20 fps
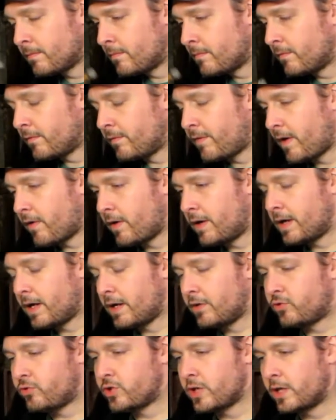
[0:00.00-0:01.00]
very
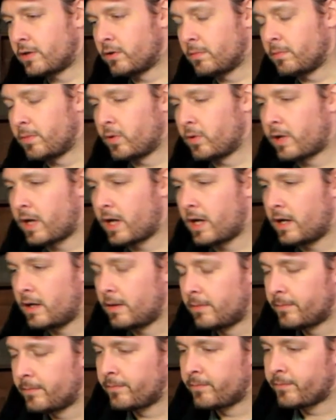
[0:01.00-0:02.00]
nice, gentle bouquet.
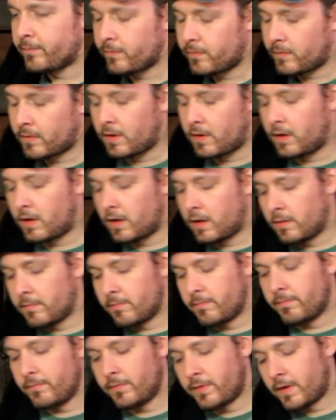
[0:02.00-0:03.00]

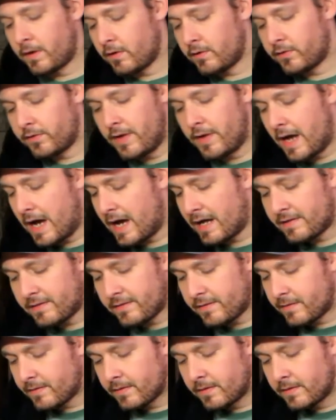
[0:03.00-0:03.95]
There is not...